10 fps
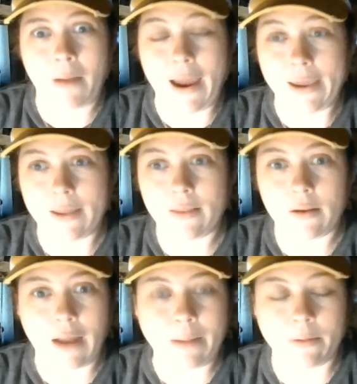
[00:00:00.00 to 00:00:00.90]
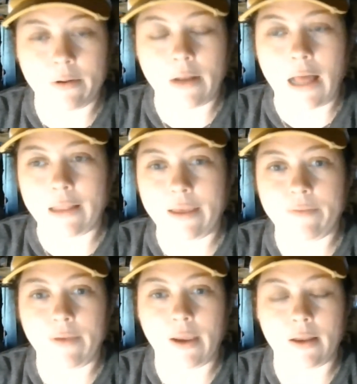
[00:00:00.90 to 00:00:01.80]
bracket in the neighborhood I
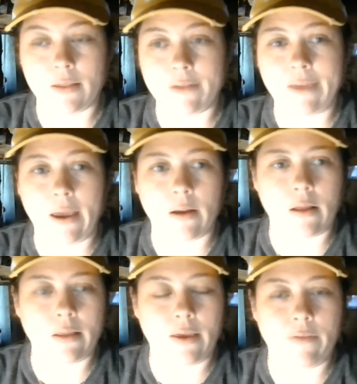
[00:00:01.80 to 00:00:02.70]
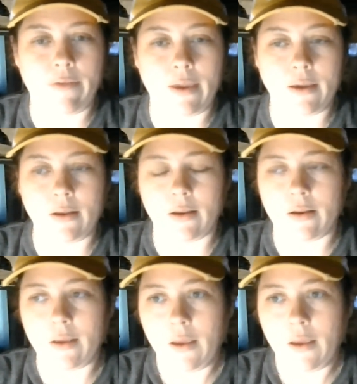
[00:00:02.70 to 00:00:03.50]
live in the town I live in and